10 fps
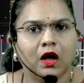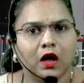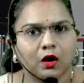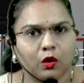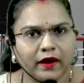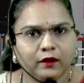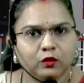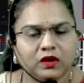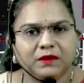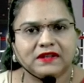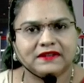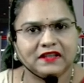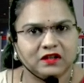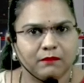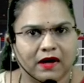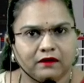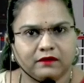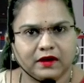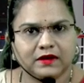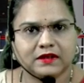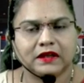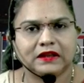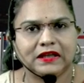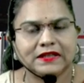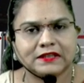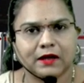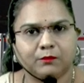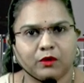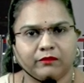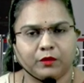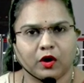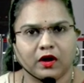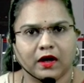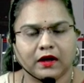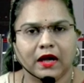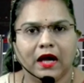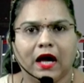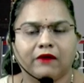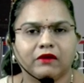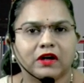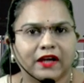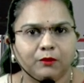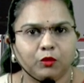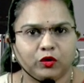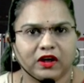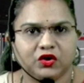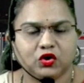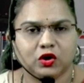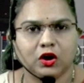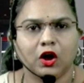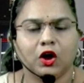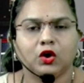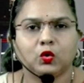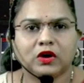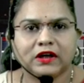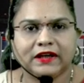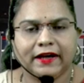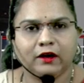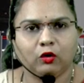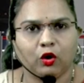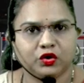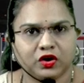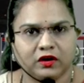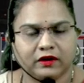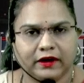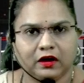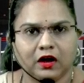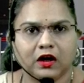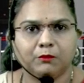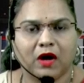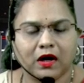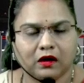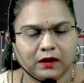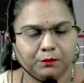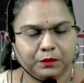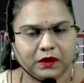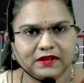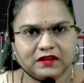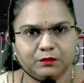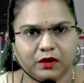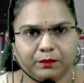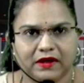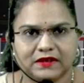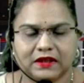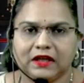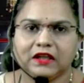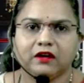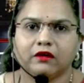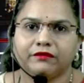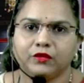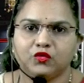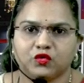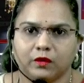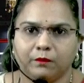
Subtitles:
According to the BCG matrix, this type of product have a great potential to create or generate a customer base in near future.